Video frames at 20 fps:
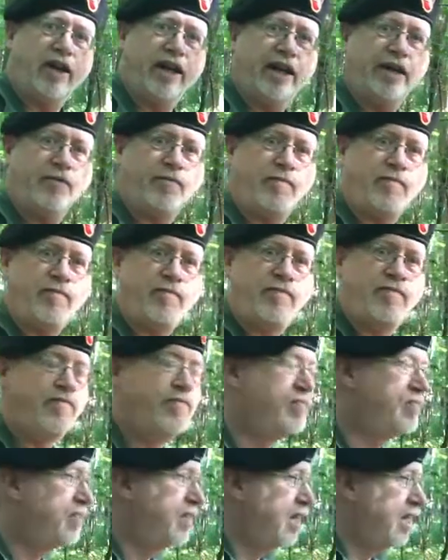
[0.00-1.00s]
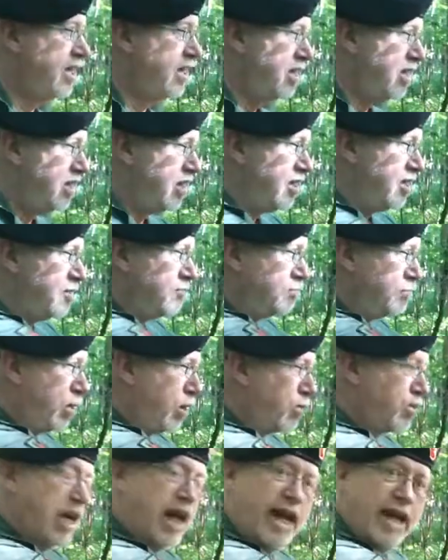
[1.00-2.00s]
it,
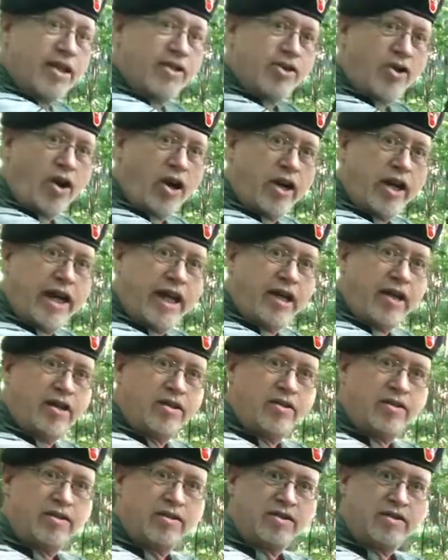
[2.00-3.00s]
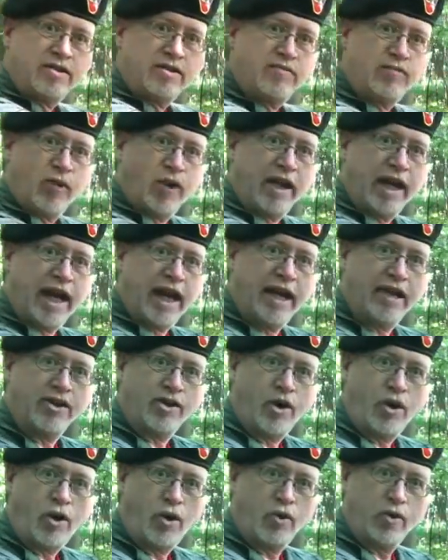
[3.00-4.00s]
both hands on it, one hand
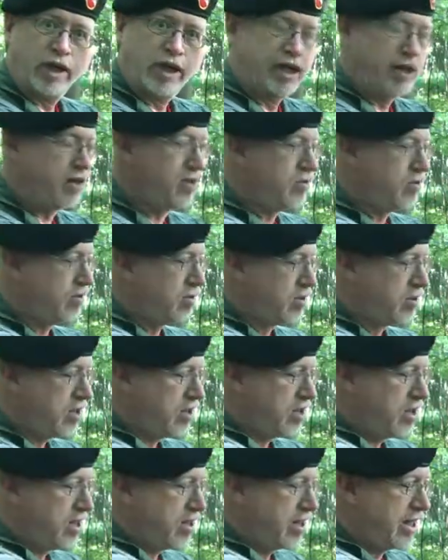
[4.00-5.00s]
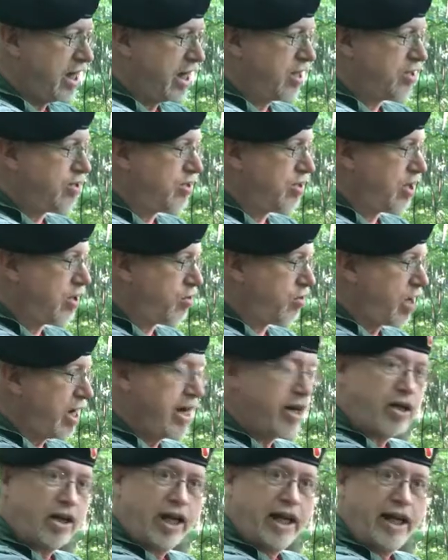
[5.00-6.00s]
to hold it, the other to
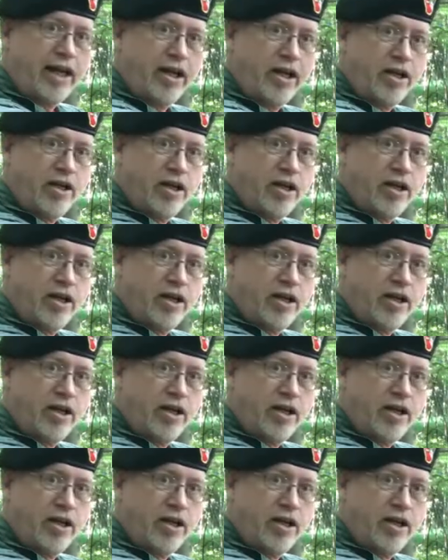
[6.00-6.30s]
cradle it,